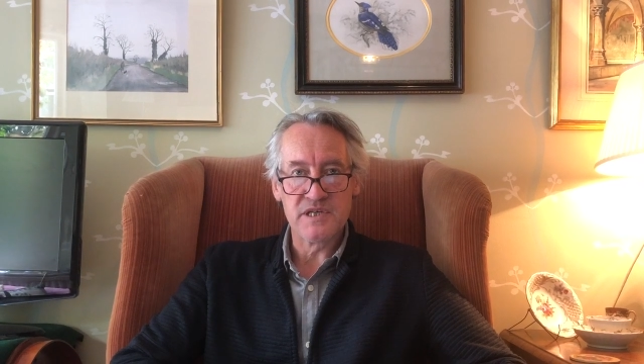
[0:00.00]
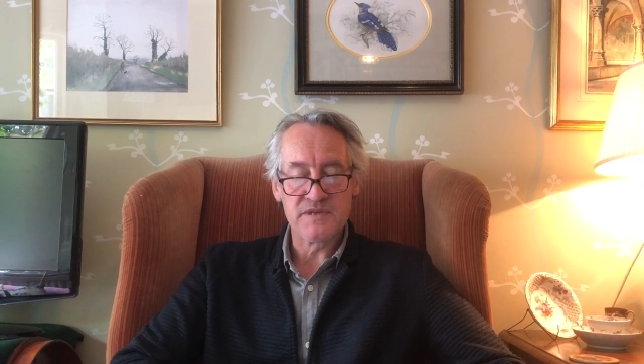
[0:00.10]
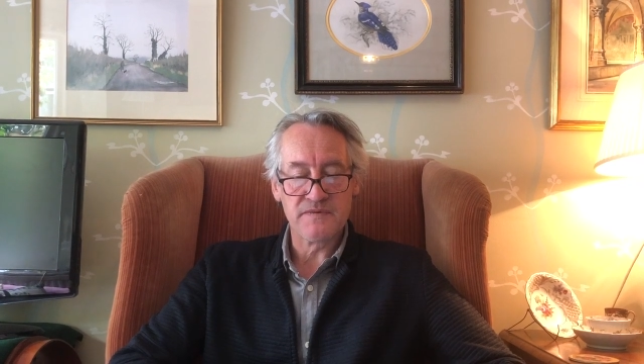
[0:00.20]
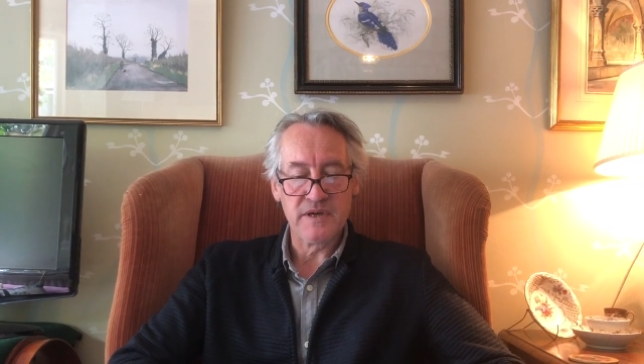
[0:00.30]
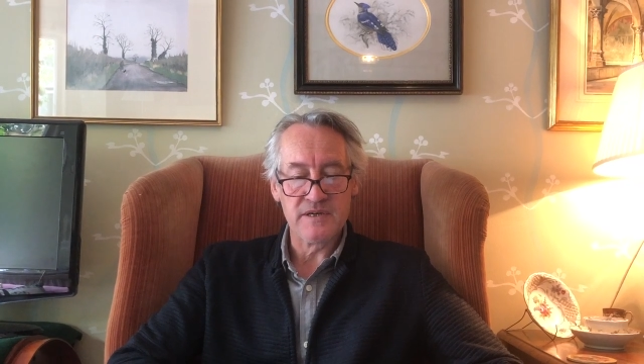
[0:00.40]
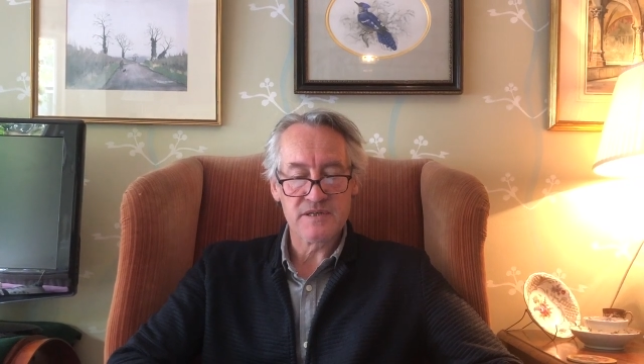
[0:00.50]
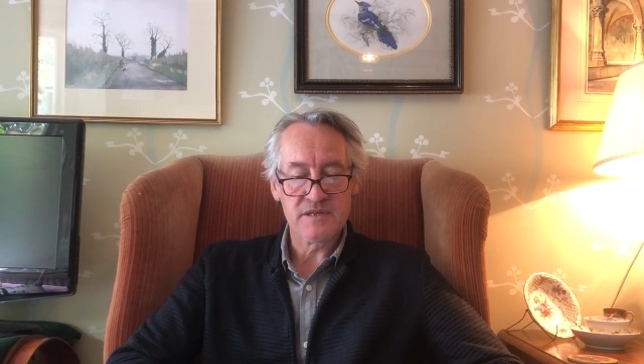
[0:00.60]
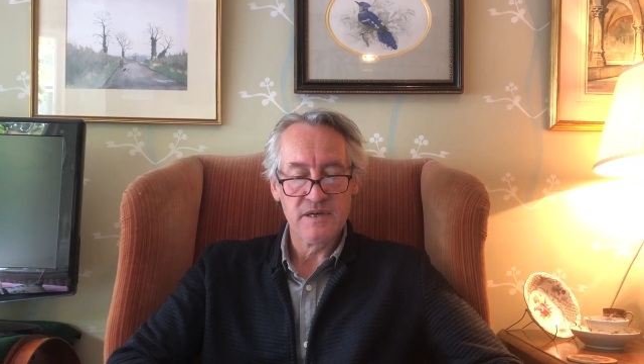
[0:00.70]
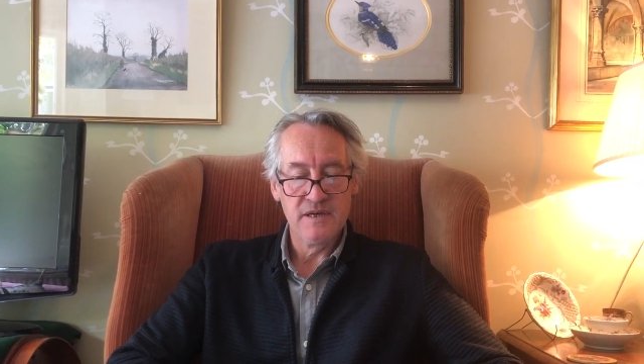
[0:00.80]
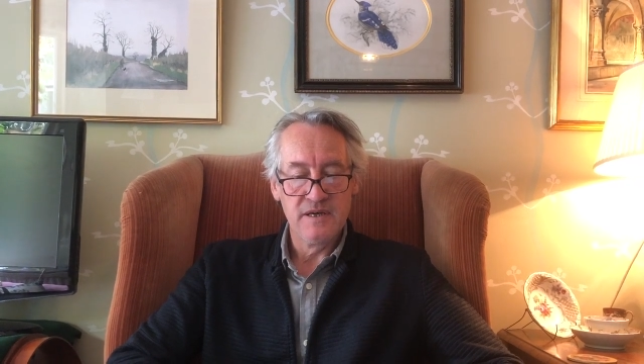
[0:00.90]
his
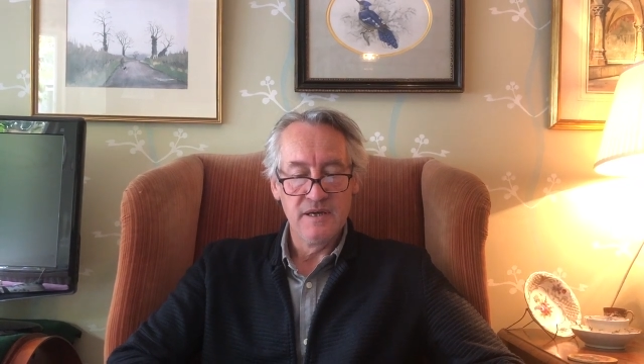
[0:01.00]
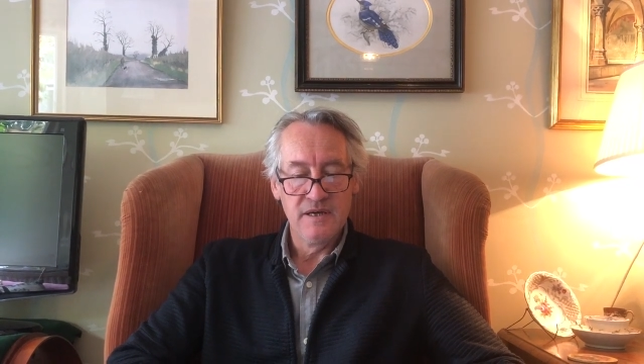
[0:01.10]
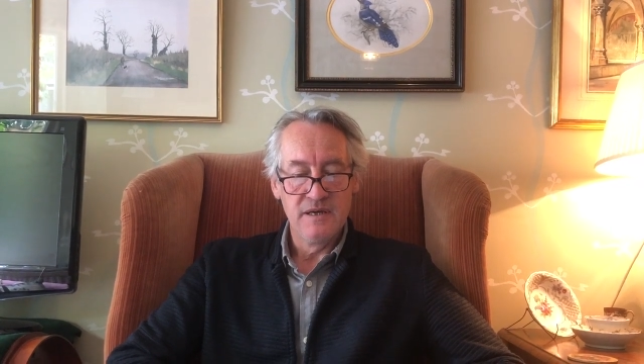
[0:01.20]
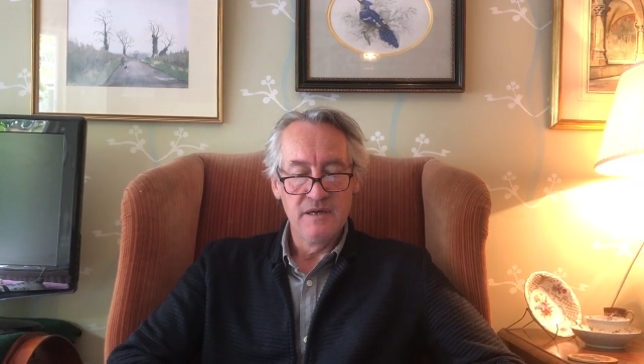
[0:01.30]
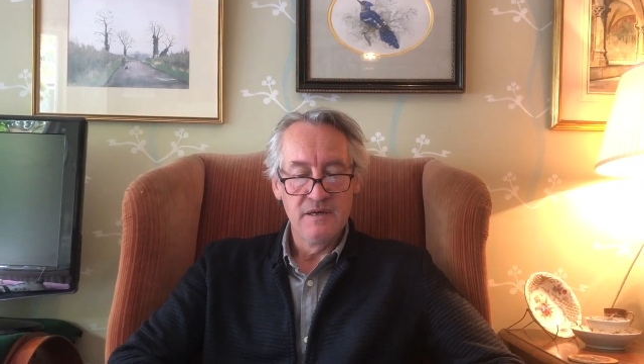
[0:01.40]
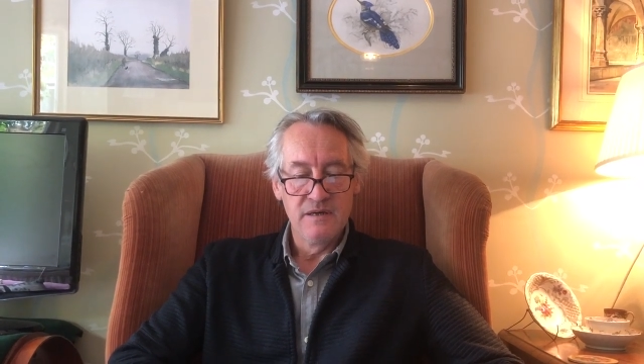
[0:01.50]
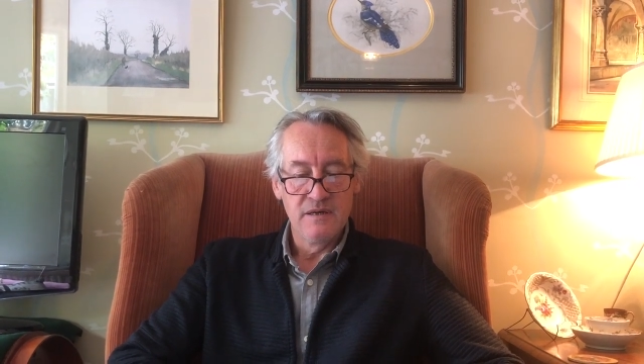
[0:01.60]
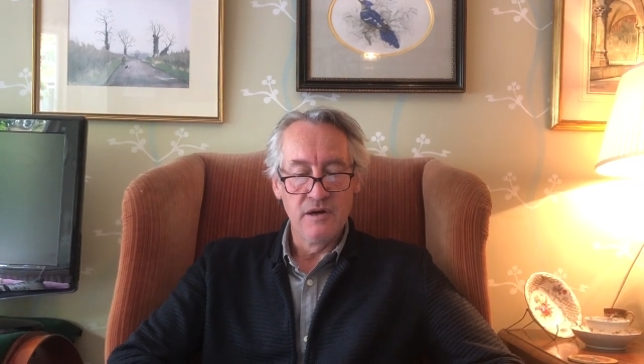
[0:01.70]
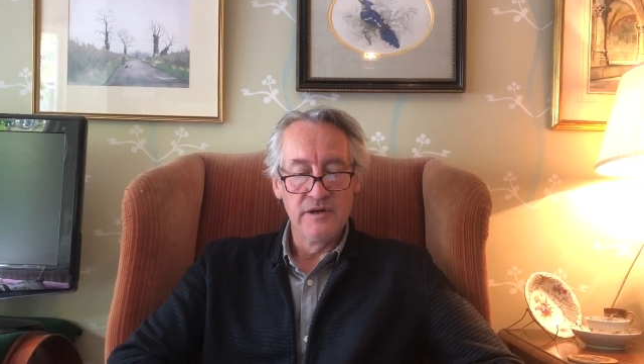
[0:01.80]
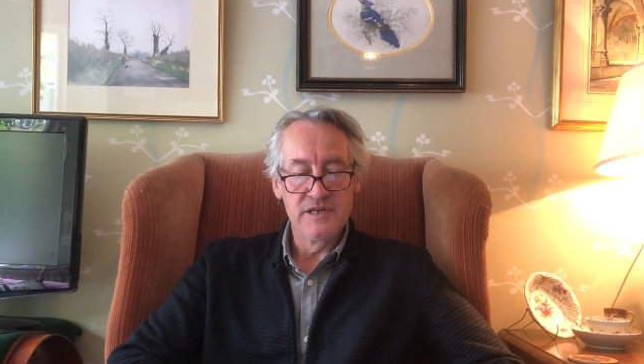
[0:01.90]
face.
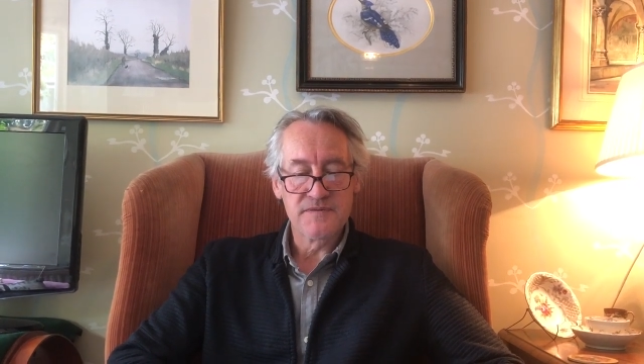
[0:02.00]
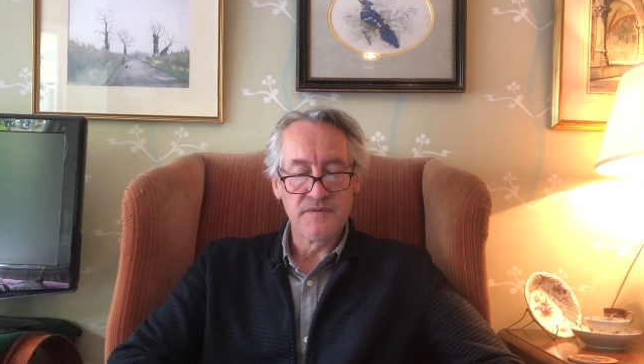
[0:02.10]
On his